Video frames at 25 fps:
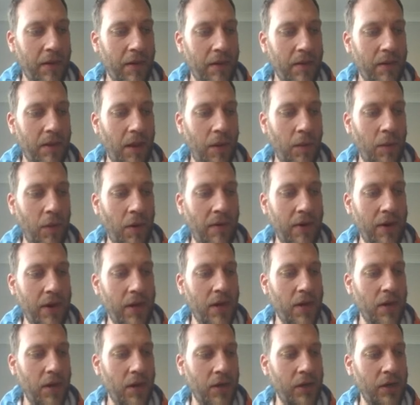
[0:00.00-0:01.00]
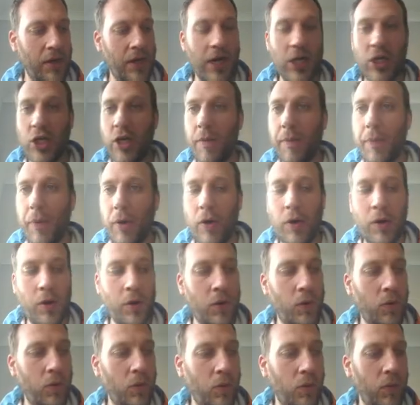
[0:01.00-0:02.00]
don't worry. You can catch up
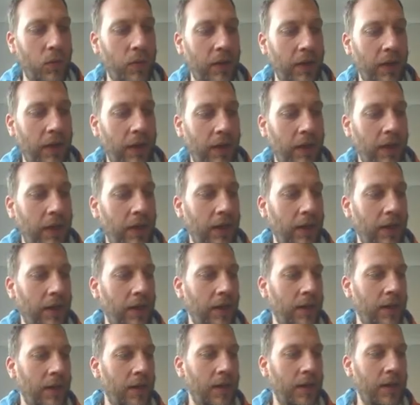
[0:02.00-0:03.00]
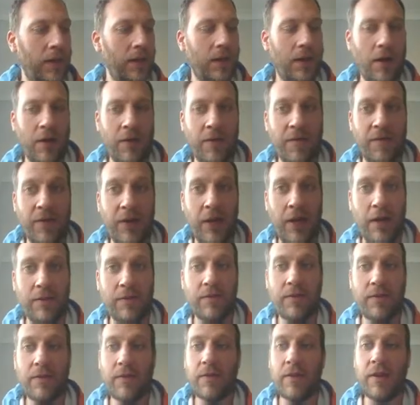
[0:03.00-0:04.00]
on all the other
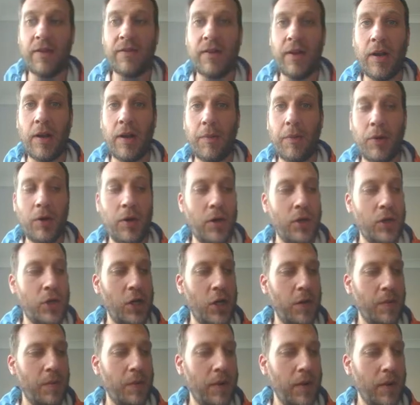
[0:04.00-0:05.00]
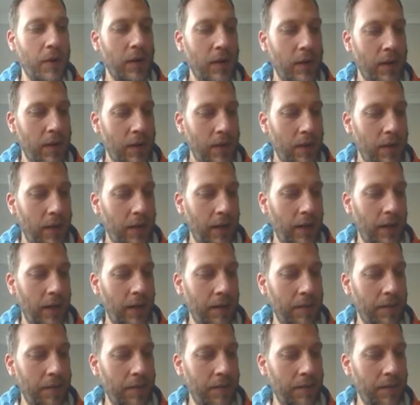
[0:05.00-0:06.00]
videos that are still up on YouTube.
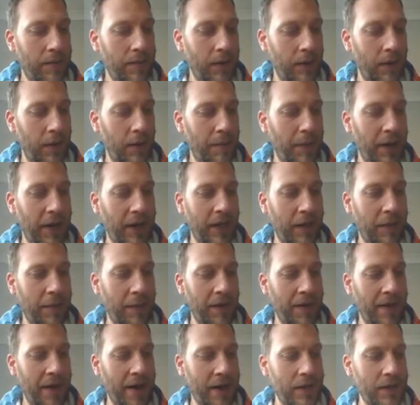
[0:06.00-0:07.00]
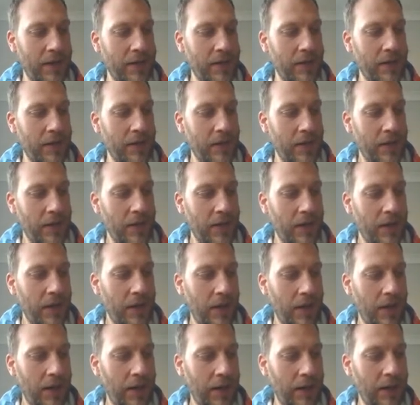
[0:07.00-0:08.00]
So don't panic about that.
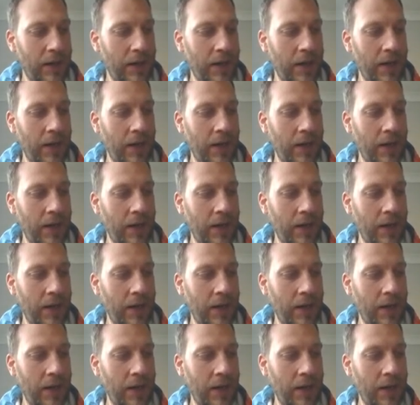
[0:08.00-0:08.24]
And